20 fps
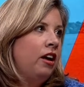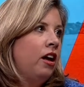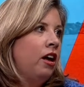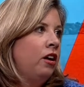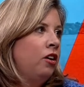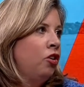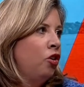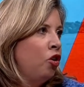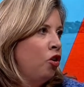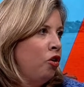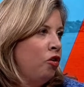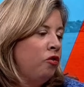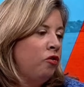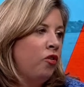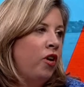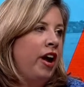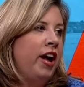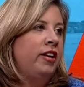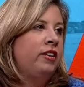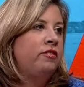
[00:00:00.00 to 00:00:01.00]
A
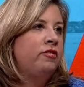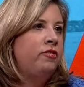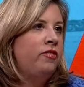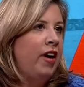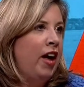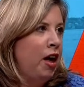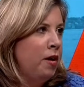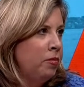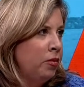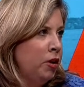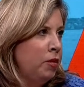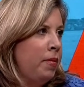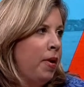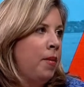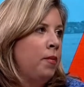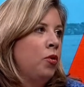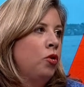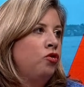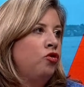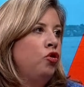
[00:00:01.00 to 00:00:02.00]
girlfriend, family
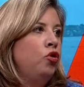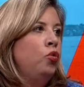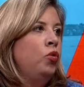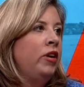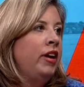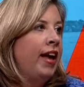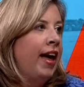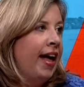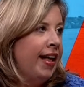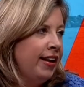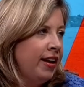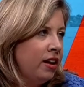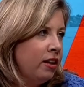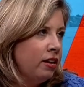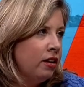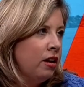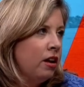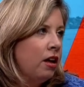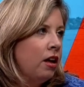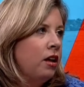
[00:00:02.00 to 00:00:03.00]
members who get
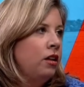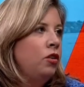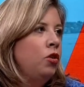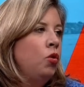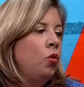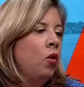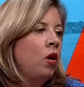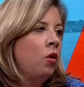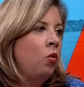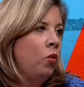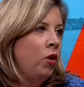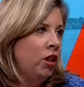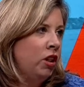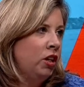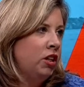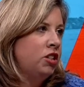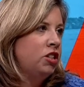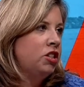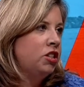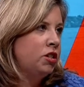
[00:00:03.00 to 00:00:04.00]
it and who are
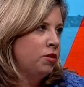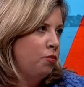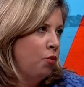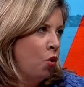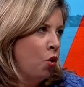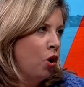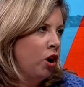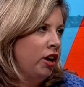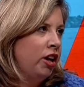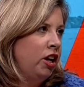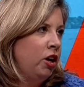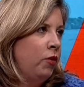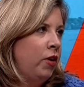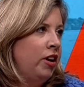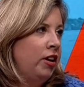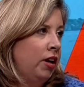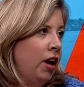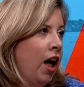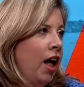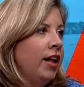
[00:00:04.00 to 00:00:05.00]
willing to support you
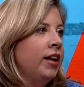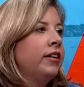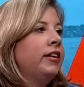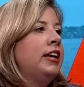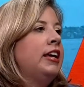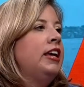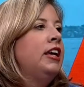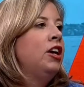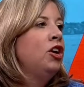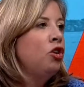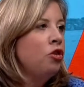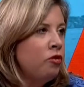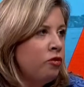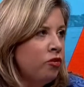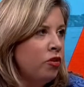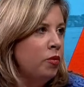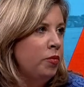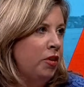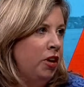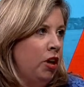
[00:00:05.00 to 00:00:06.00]
and kind of hear
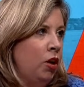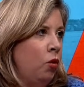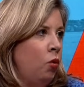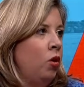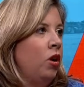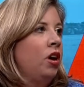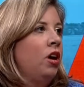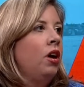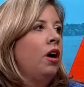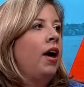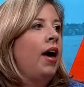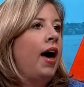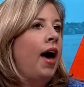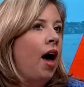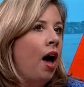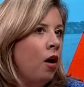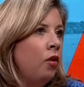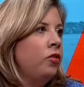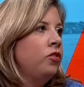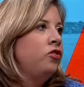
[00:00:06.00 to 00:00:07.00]
from you
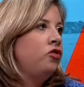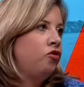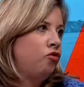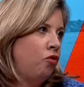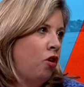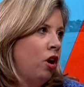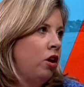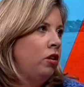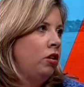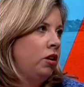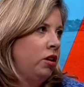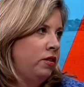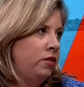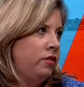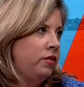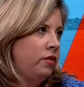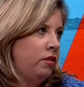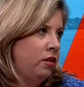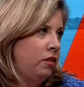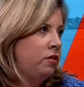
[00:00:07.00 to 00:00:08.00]
how the struggle
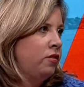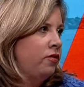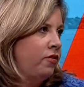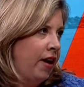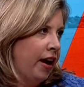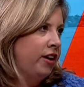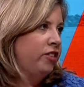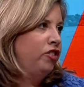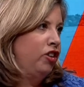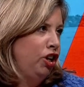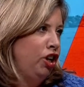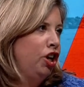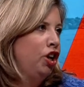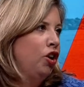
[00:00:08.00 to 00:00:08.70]
is is affecting yeah,